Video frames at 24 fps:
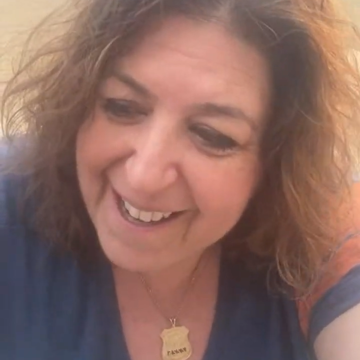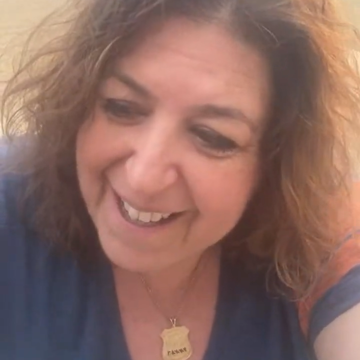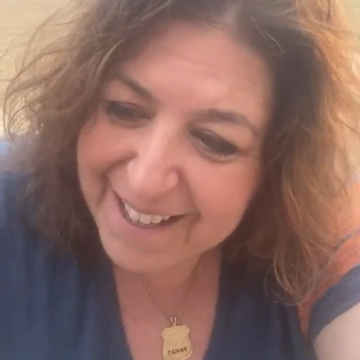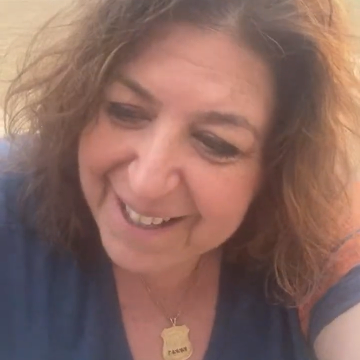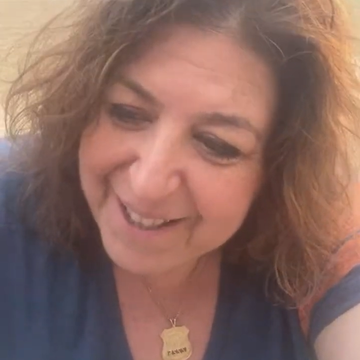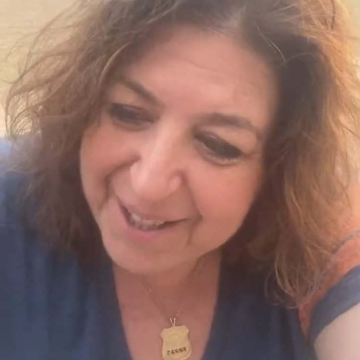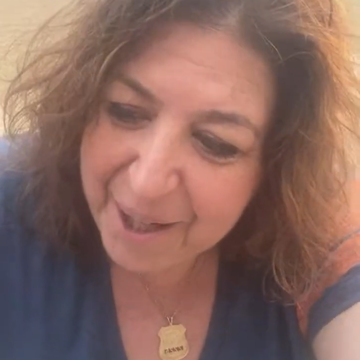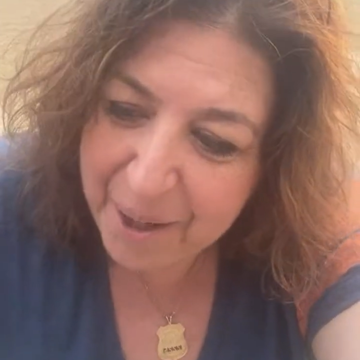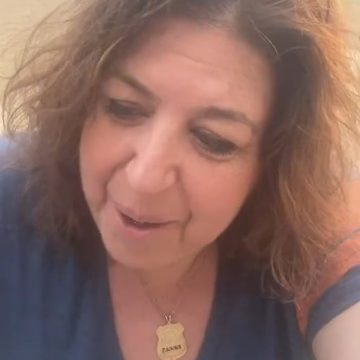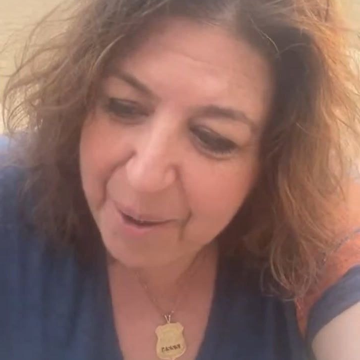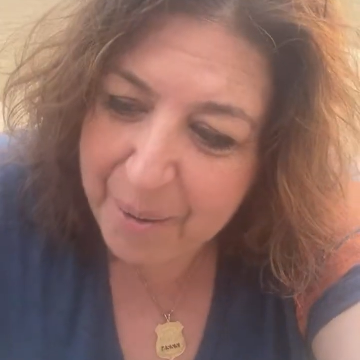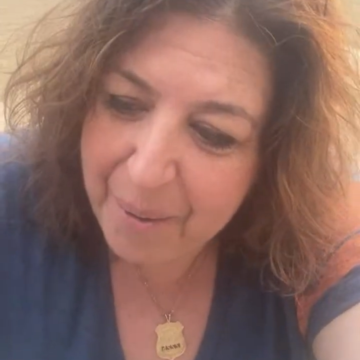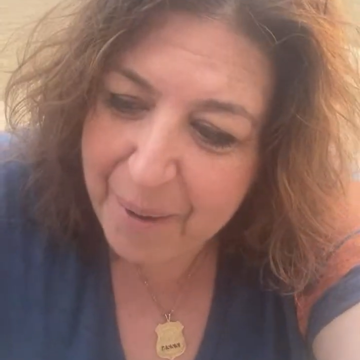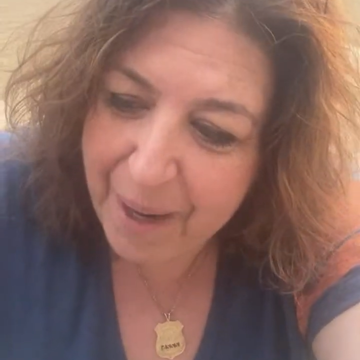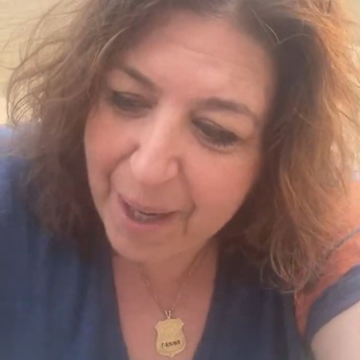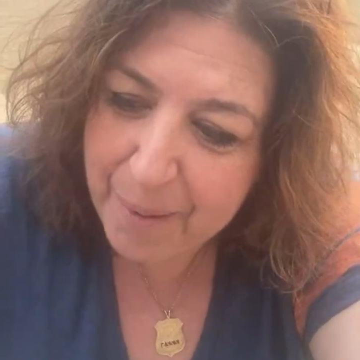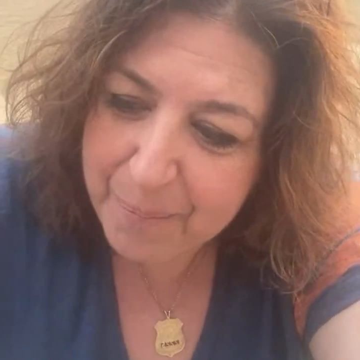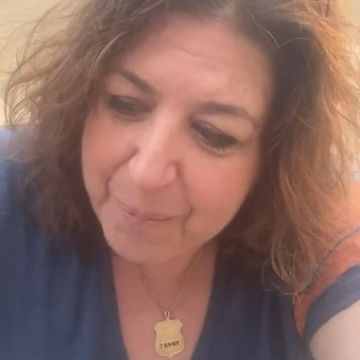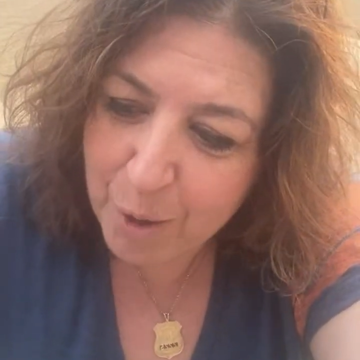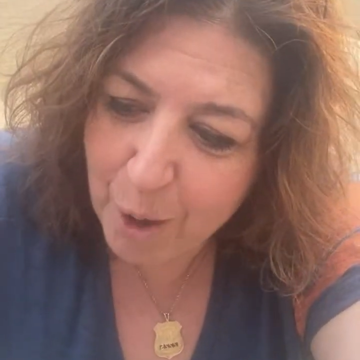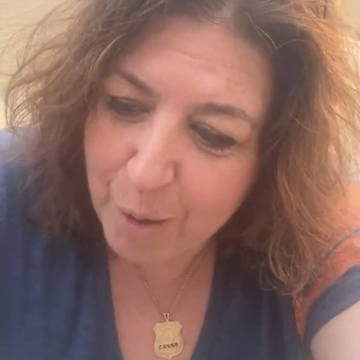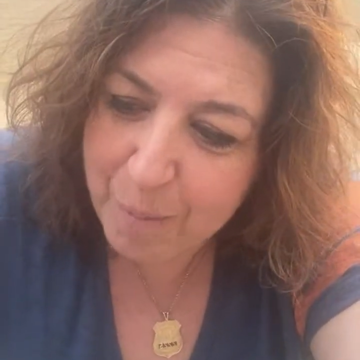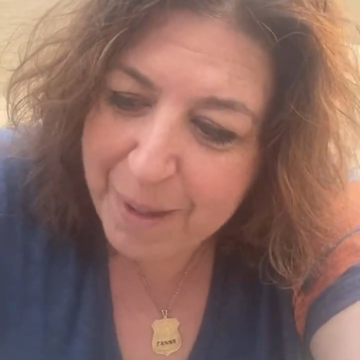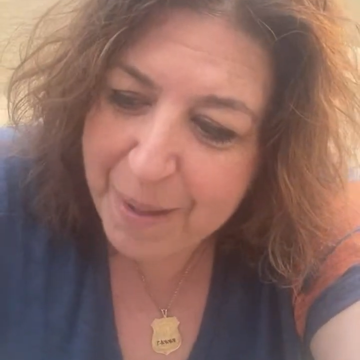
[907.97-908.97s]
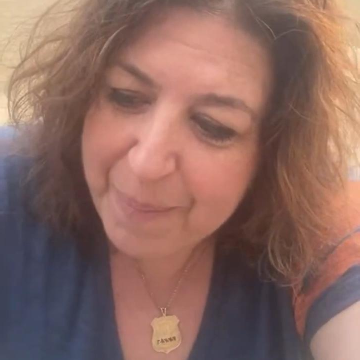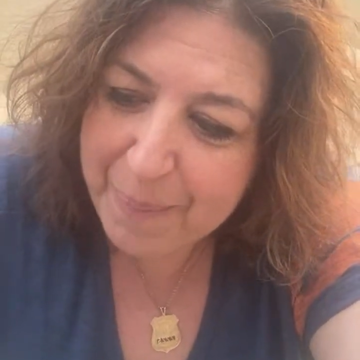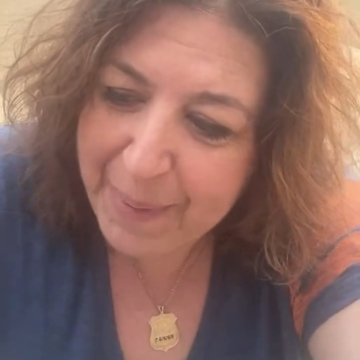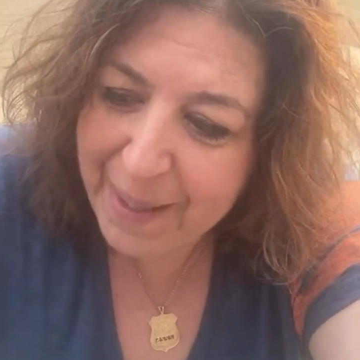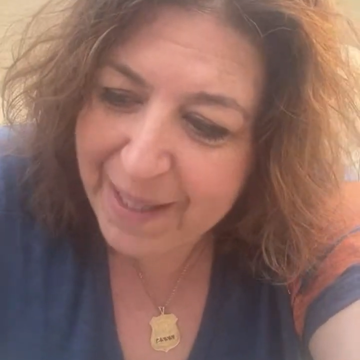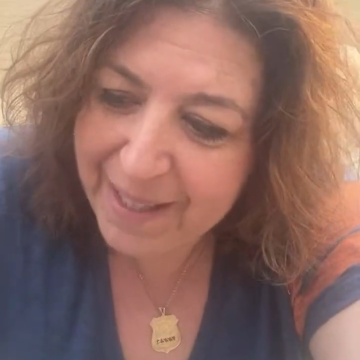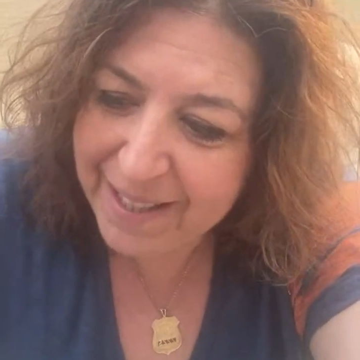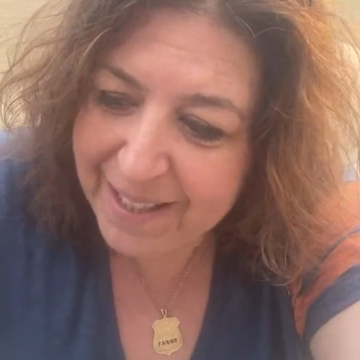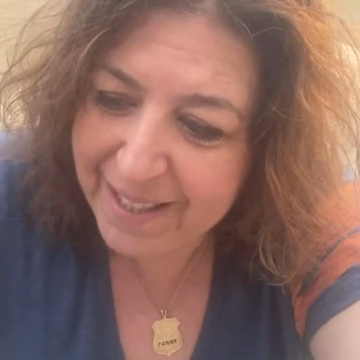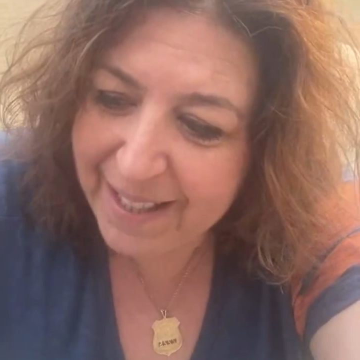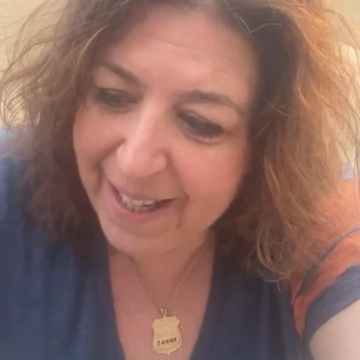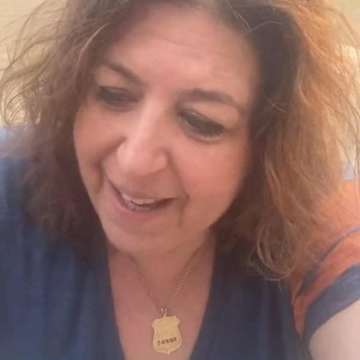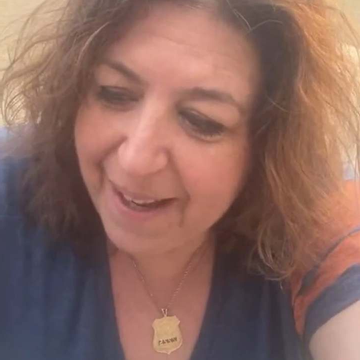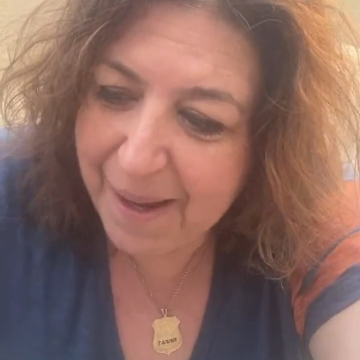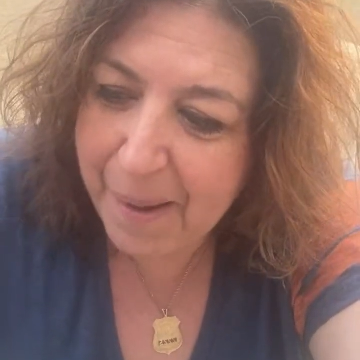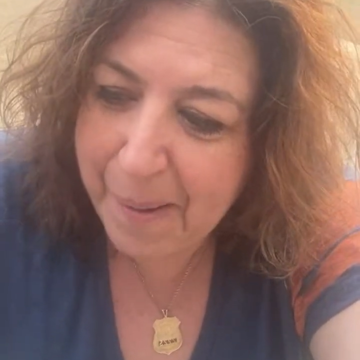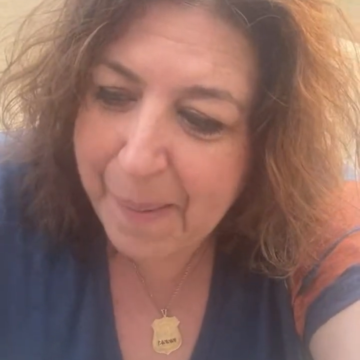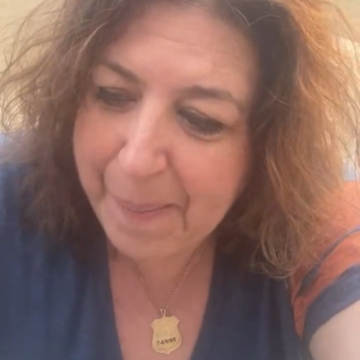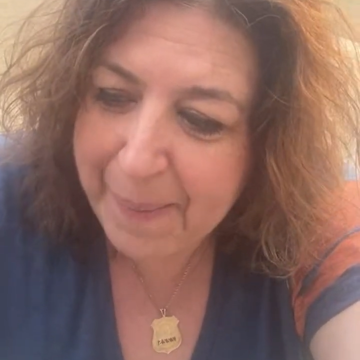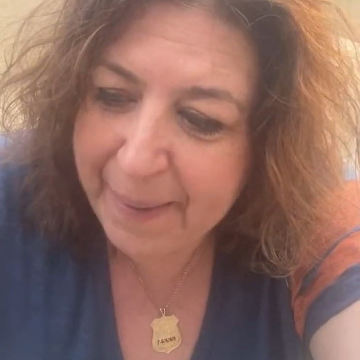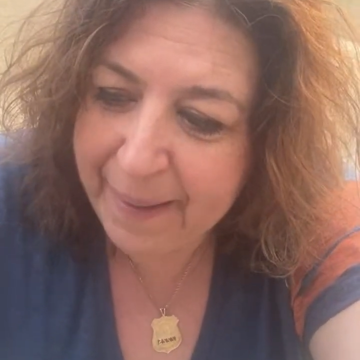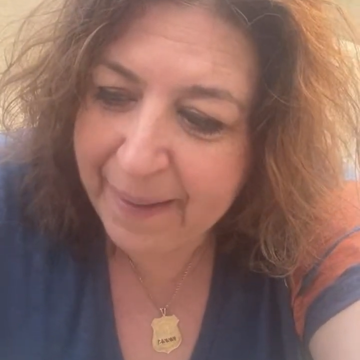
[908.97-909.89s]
So I brought my bus to him,